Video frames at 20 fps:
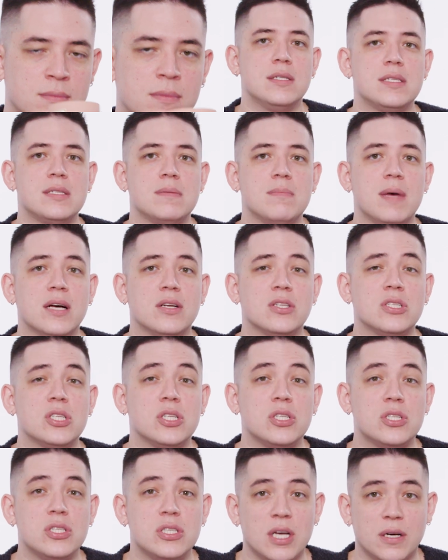
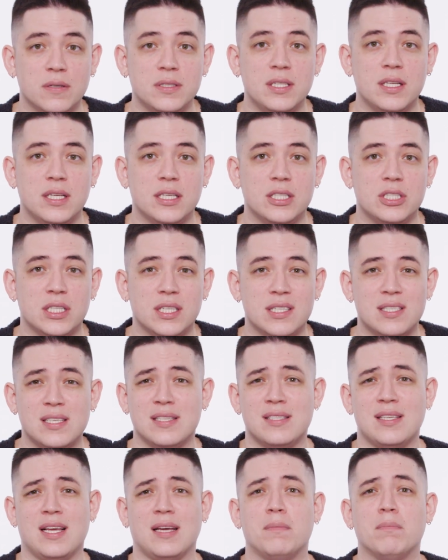Smells so delicious,
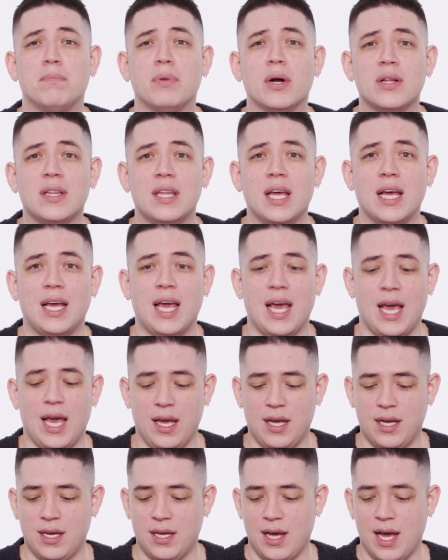it's like birthday
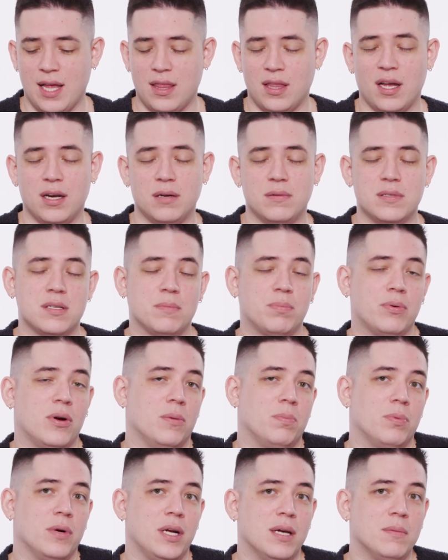cake. I thought it was
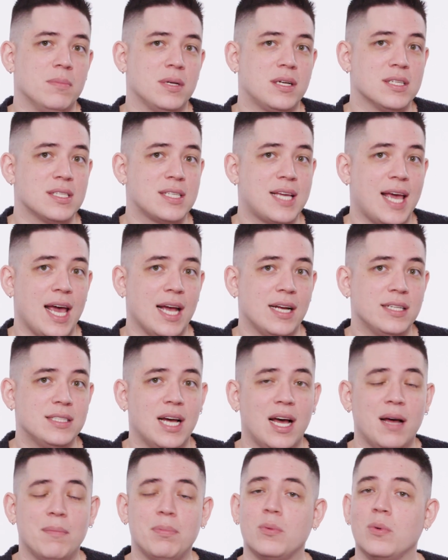appropriate because caked
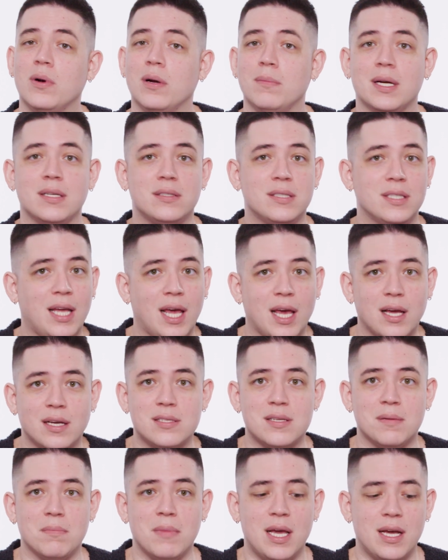up, we're about to cake
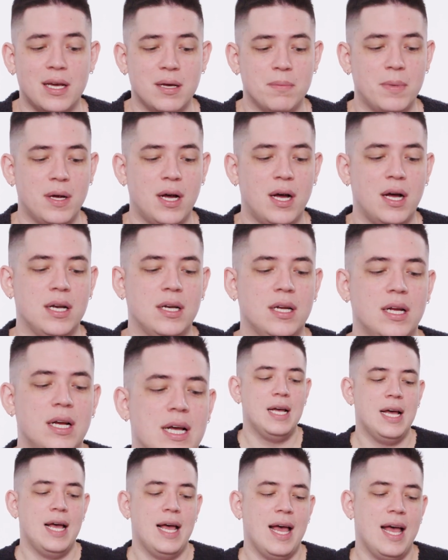some makeup on,
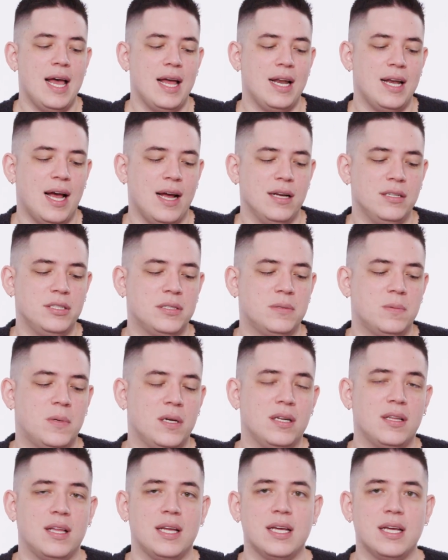and I just wanna